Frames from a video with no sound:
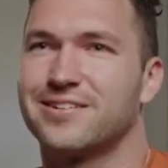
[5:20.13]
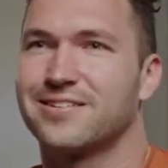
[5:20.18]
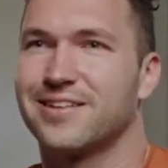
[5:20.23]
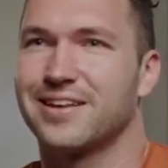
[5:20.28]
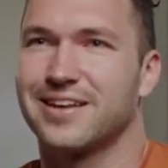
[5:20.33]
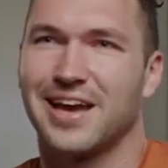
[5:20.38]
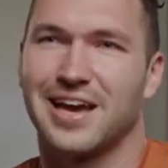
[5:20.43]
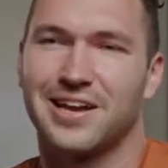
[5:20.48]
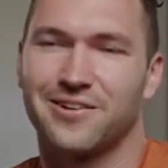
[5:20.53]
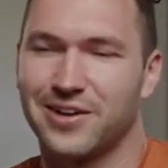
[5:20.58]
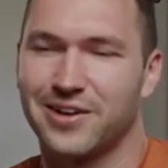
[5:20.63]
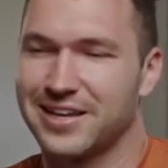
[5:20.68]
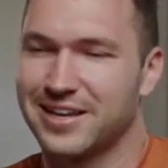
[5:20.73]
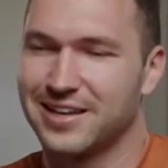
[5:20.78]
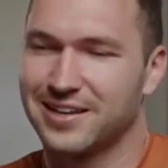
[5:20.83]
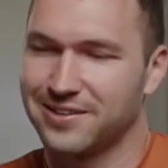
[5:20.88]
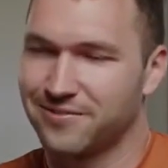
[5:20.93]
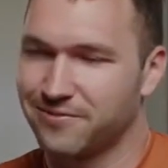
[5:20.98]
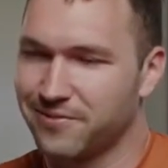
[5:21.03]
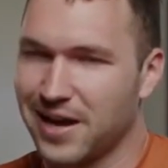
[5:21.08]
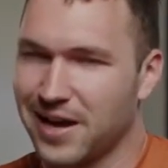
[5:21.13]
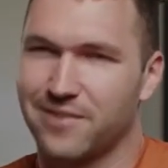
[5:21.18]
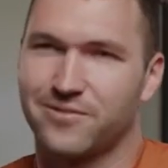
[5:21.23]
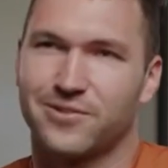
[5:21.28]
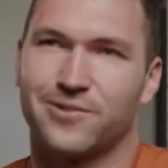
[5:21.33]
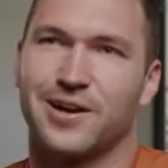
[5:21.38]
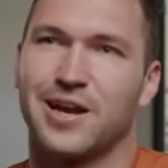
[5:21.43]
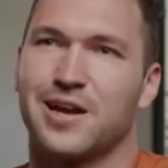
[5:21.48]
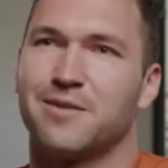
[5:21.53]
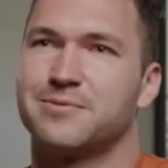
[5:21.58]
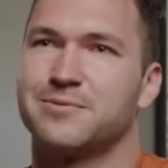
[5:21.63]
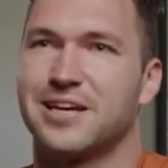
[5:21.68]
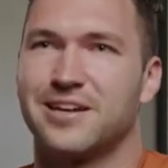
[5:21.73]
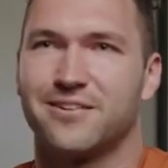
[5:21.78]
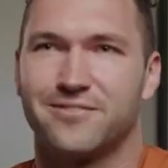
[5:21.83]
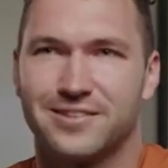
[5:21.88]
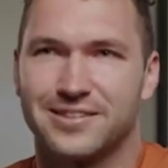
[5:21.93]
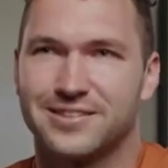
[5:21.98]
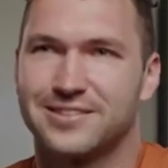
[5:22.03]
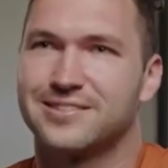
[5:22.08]
Like, how do I get five grams out
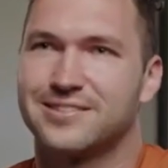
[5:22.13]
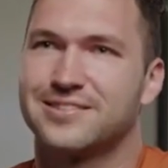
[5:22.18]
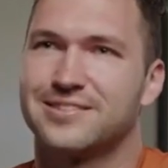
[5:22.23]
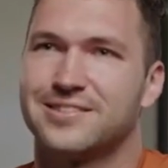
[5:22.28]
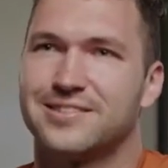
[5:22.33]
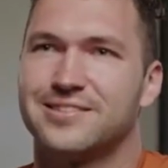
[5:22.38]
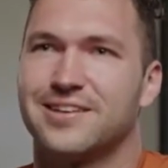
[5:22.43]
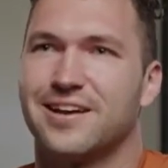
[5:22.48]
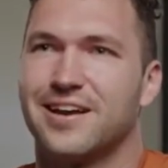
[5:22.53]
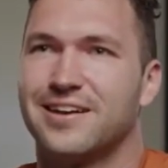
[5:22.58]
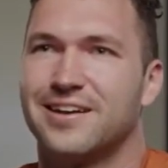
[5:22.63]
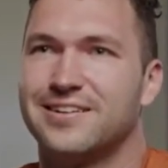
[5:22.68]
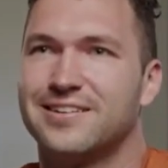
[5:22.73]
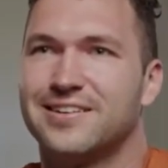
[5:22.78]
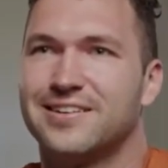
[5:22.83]
of this design?